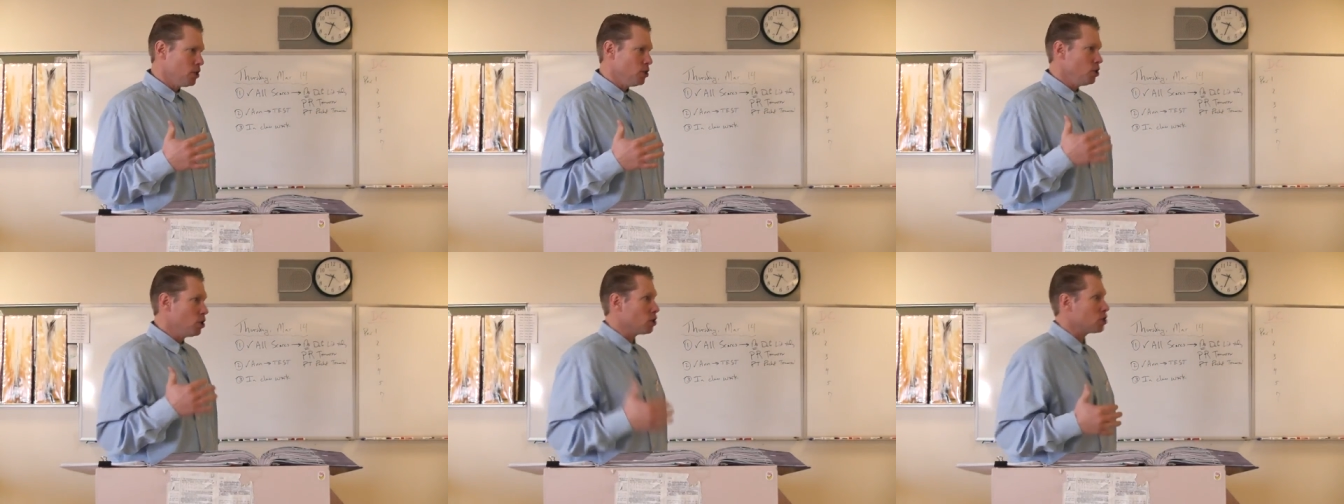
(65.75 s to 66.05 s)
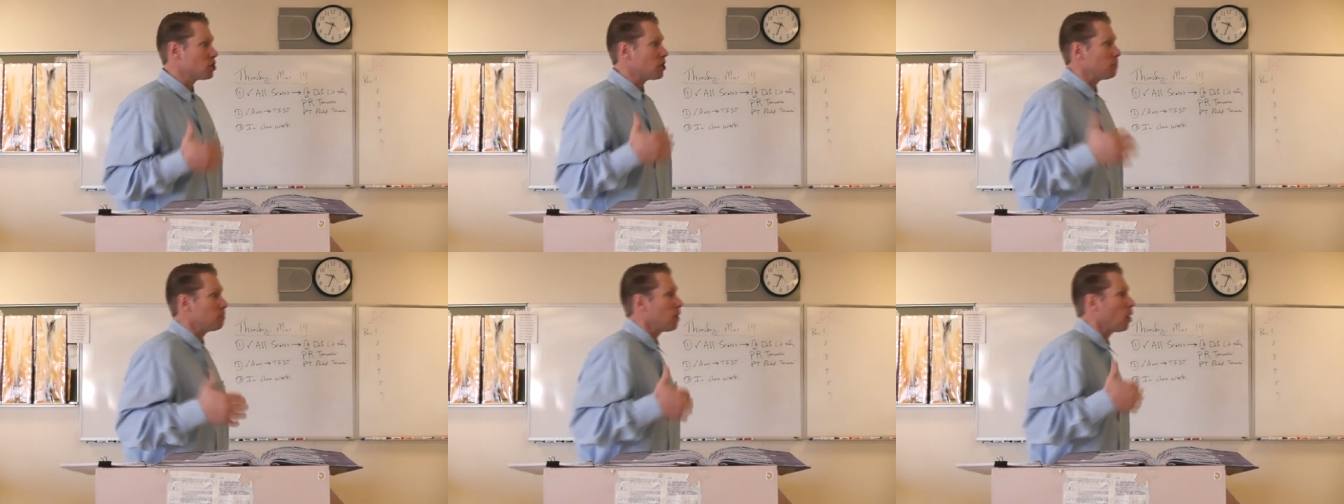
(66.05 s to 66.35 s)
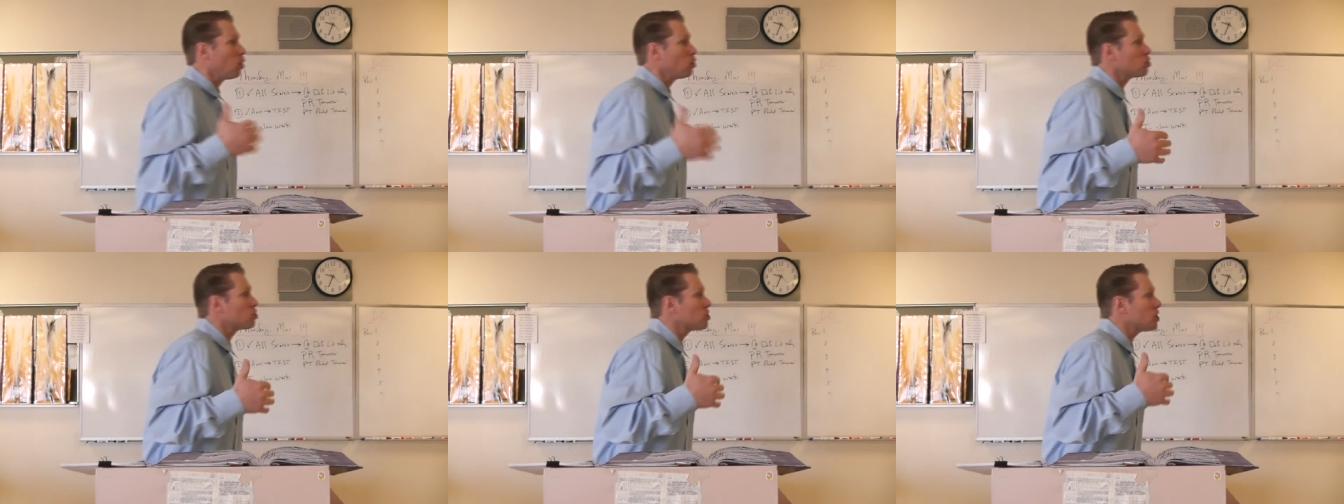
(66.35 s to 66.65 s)
you're
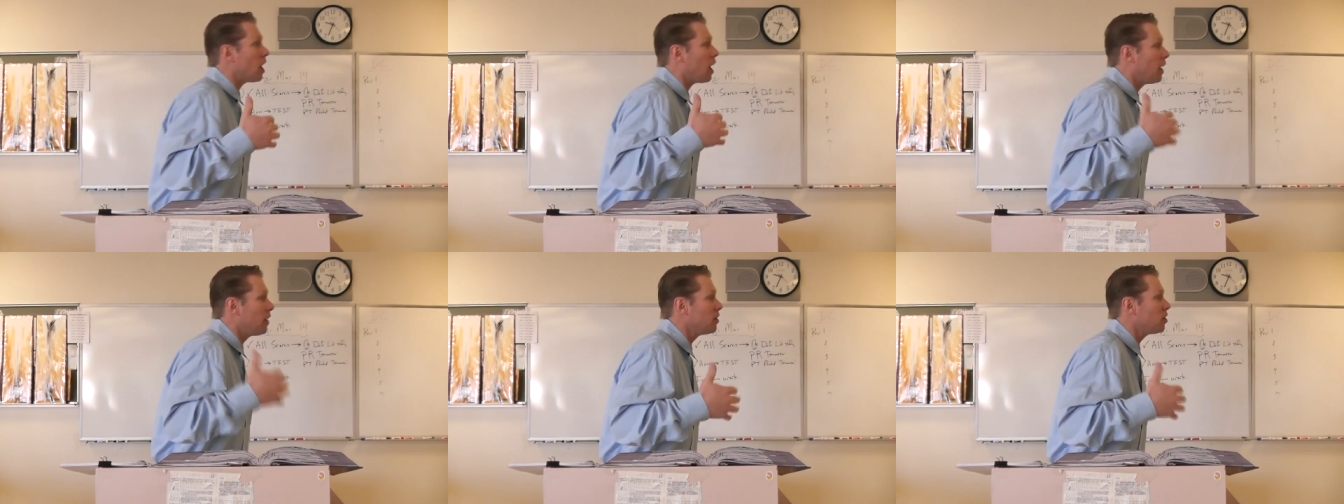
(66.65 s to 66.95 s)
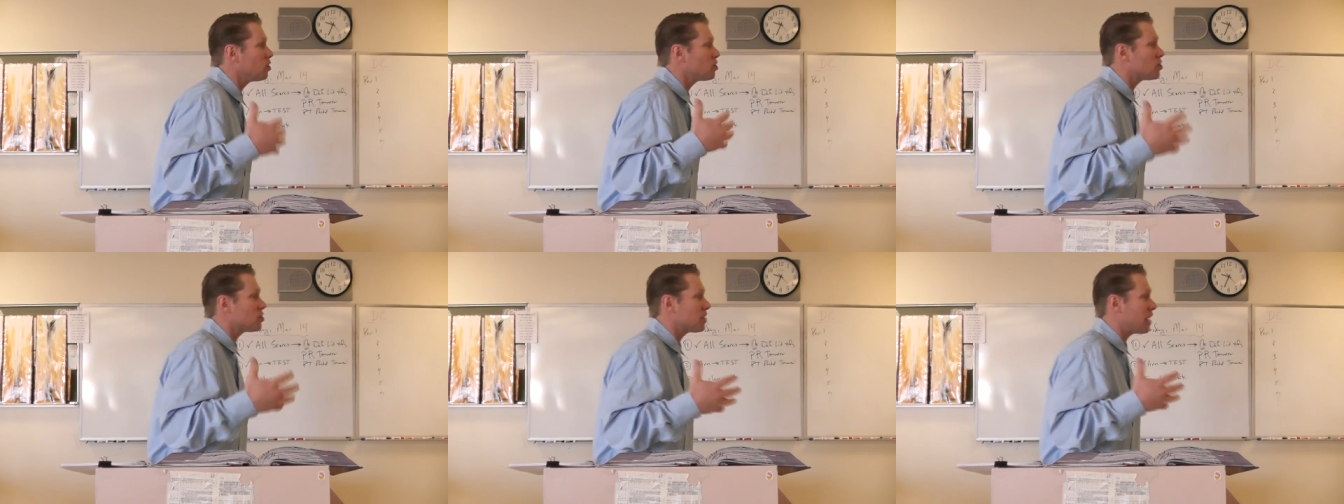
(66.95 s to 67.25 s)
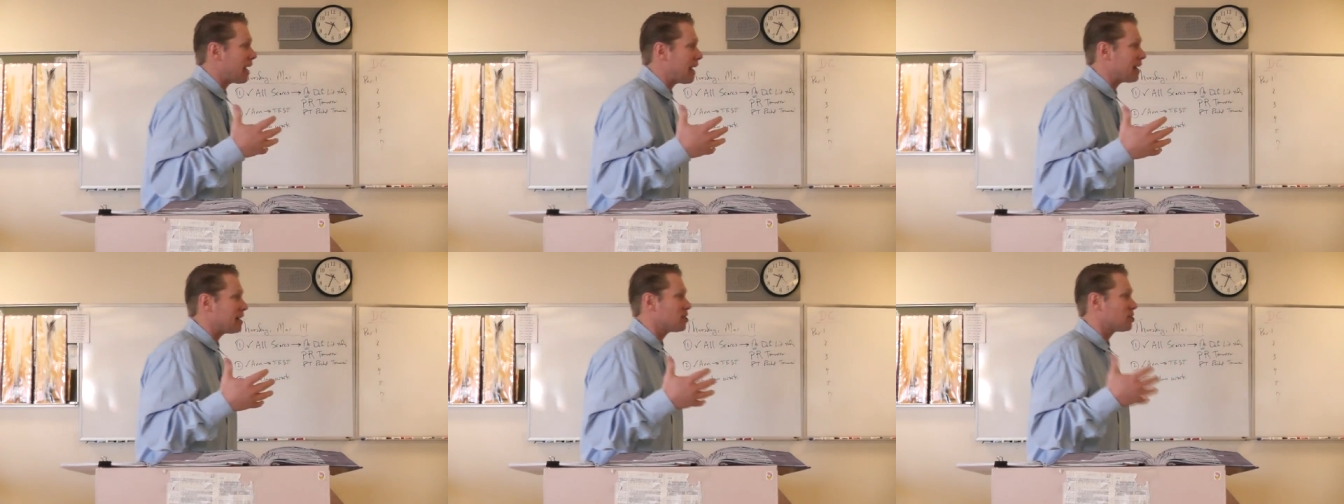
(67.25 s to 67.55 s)
supposed to
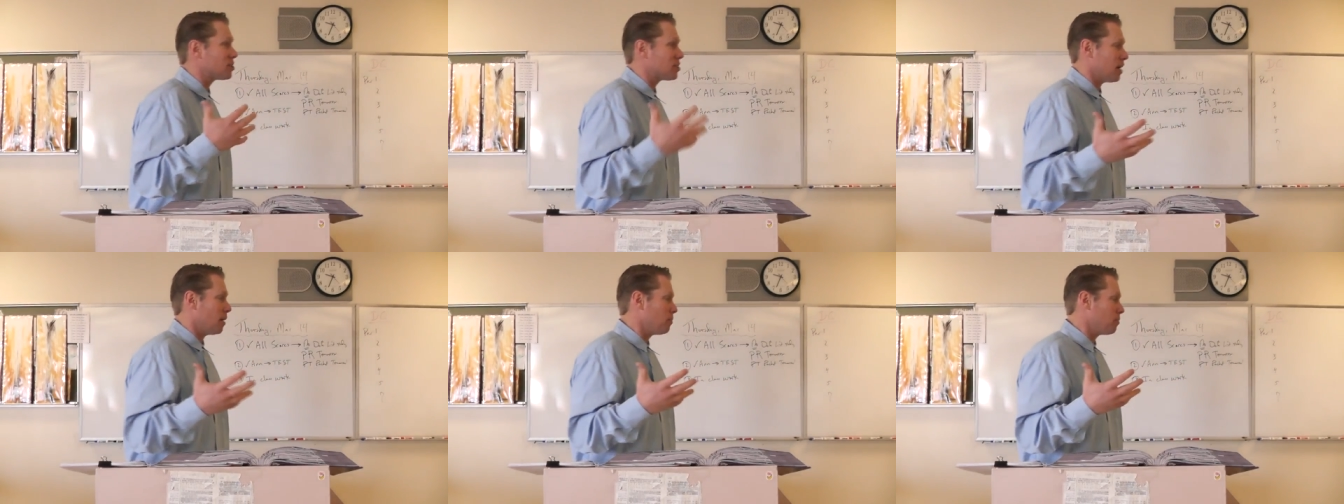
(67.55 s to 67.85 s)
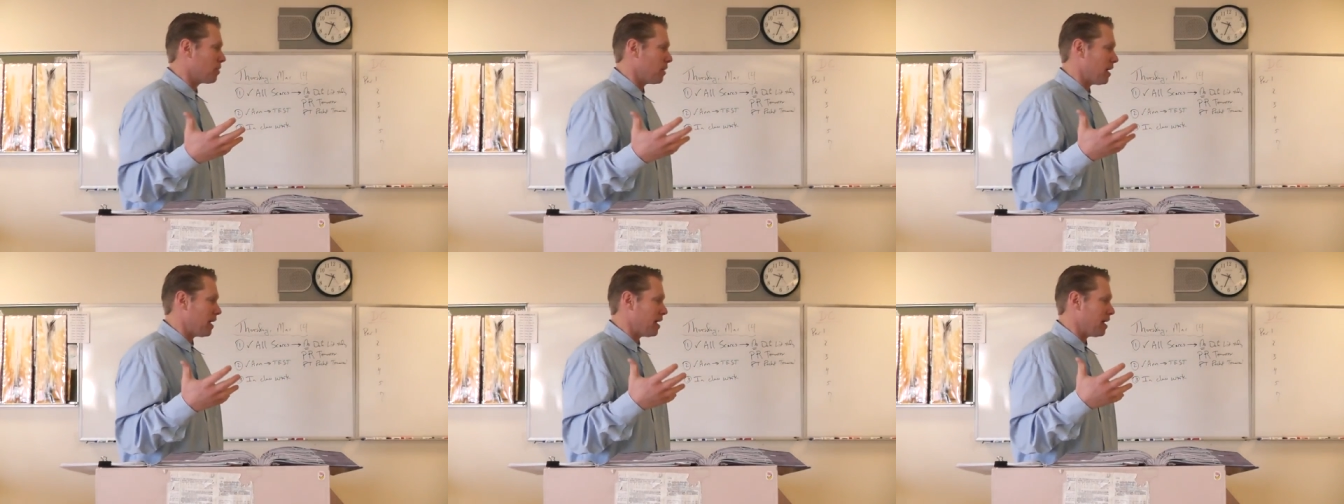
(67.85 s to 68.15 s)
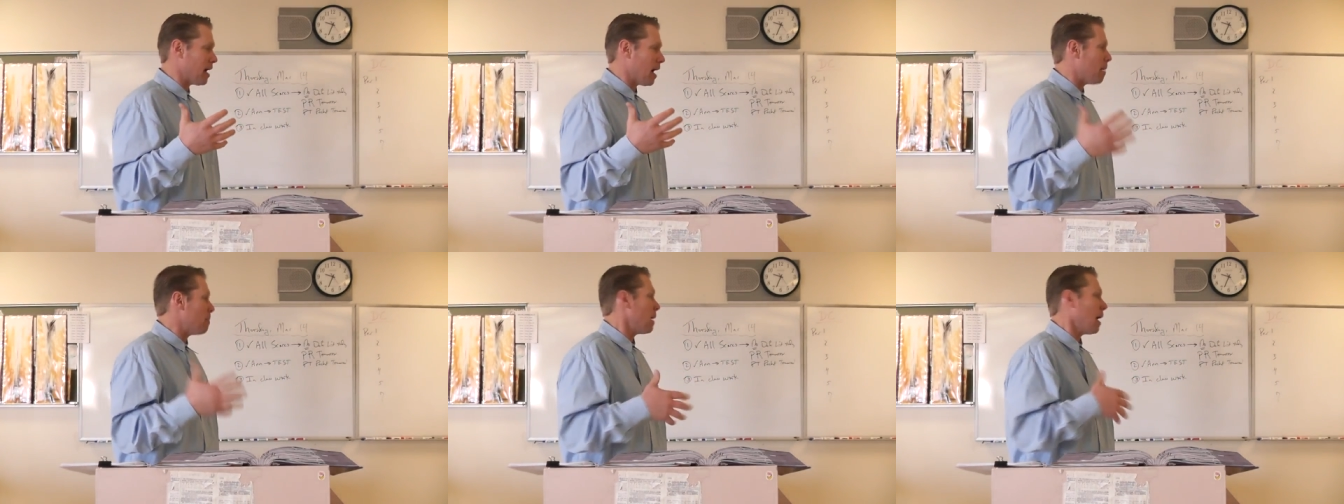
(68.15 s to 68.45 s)
understand
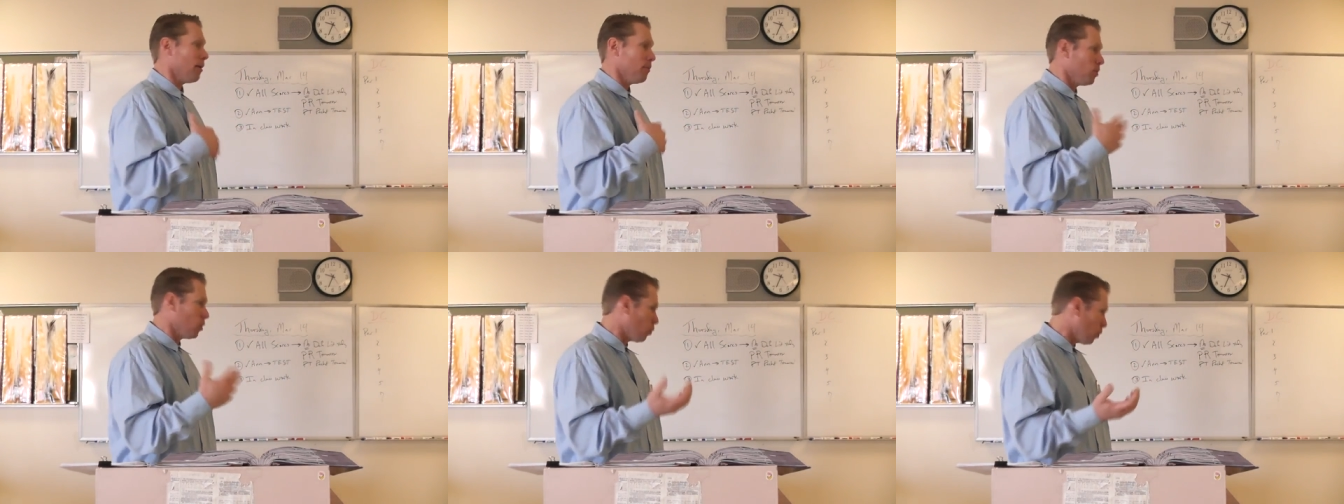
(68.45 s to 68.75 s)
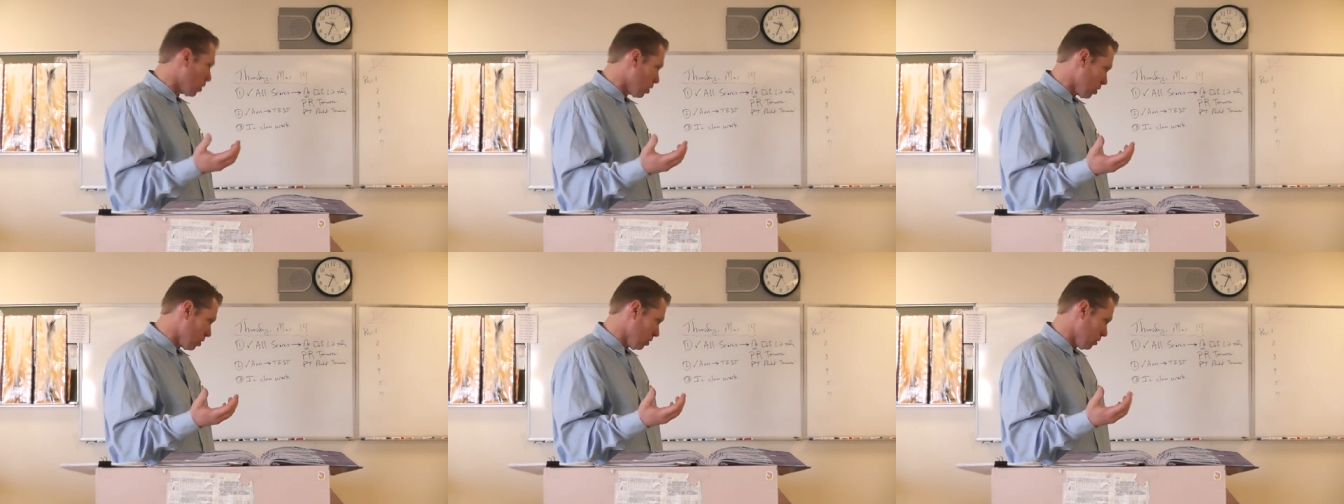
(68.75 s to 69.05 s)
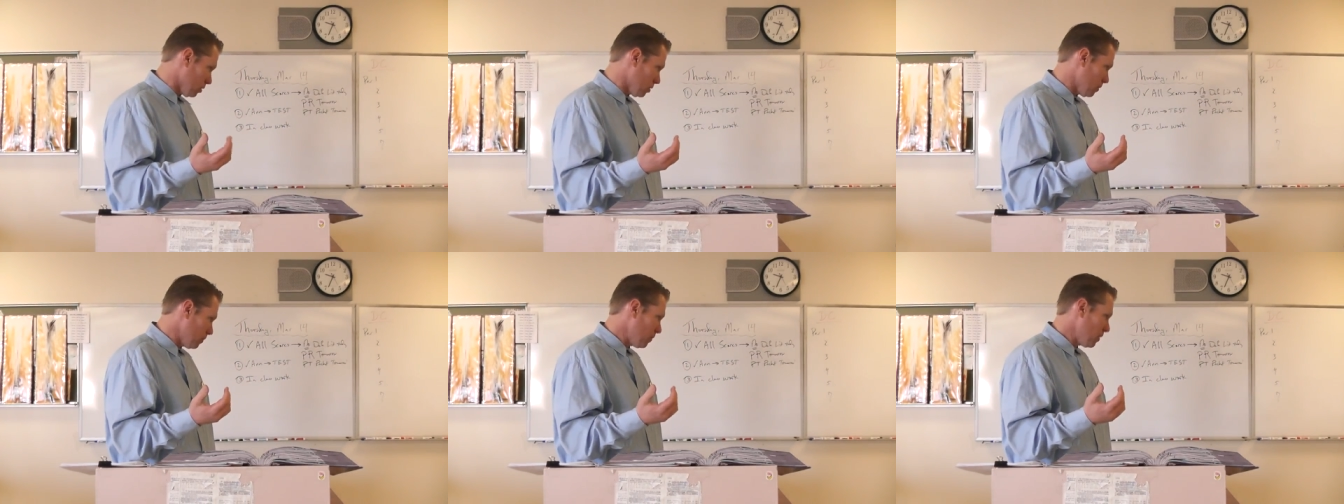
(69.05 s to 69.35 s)
something about the
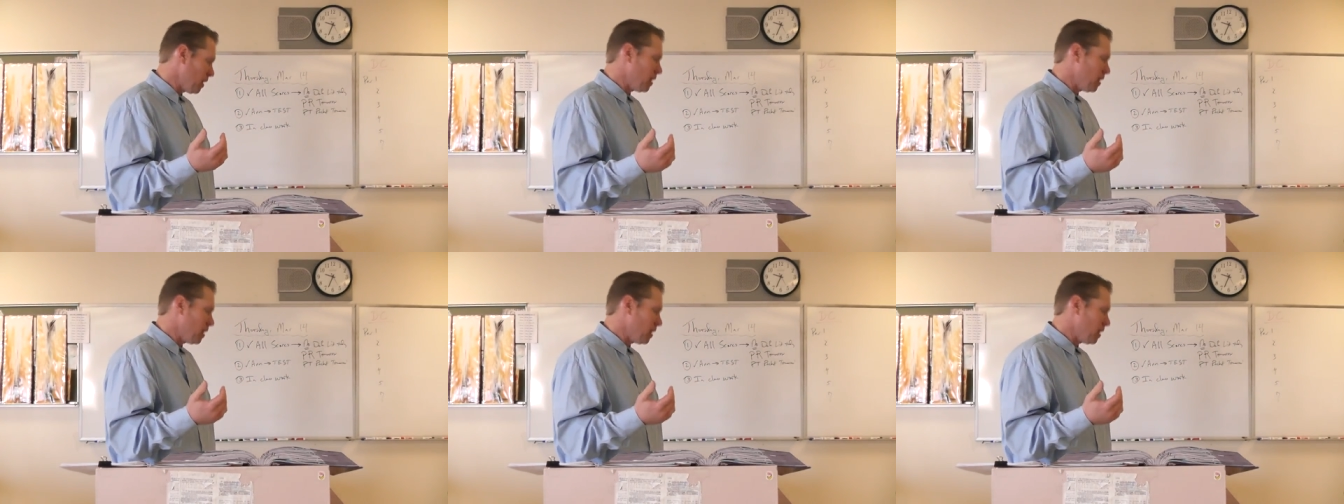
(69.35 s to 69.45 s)
world.